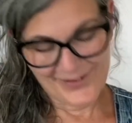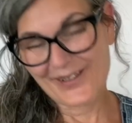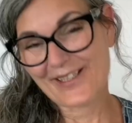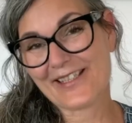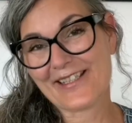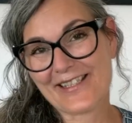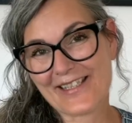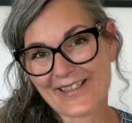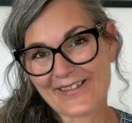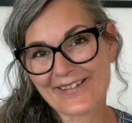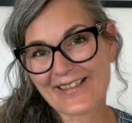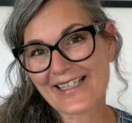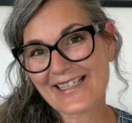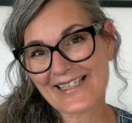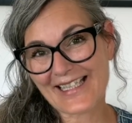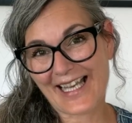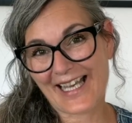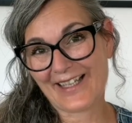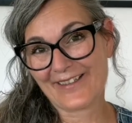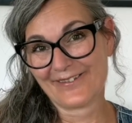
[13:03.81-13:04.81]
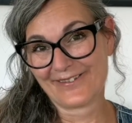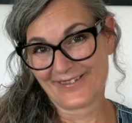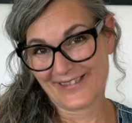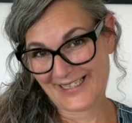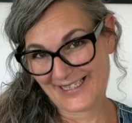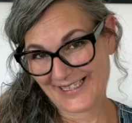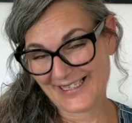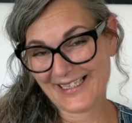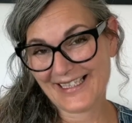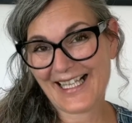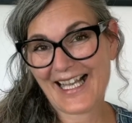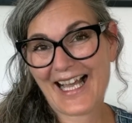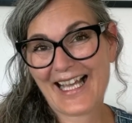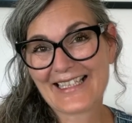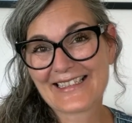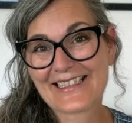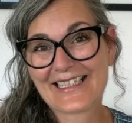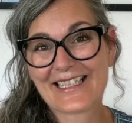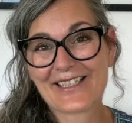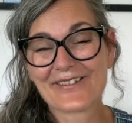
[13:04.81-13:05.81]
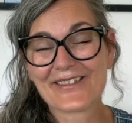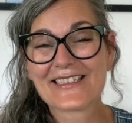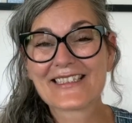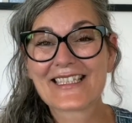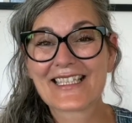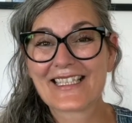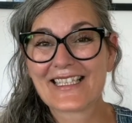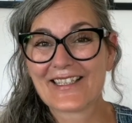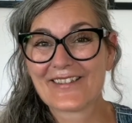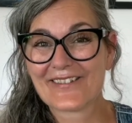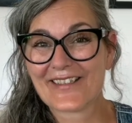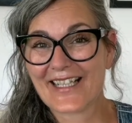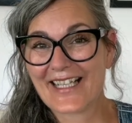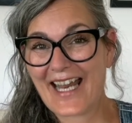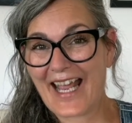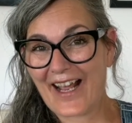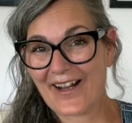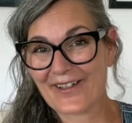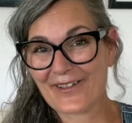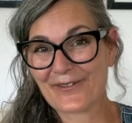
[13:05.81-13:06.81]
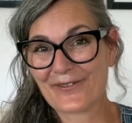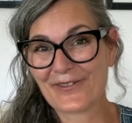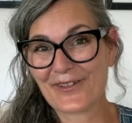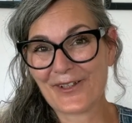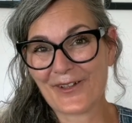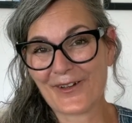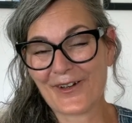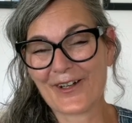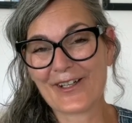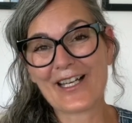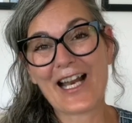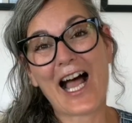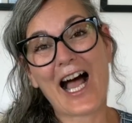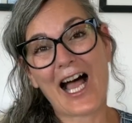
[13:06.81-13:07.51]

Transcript: as soon as I realized that I was going to run out of yarn,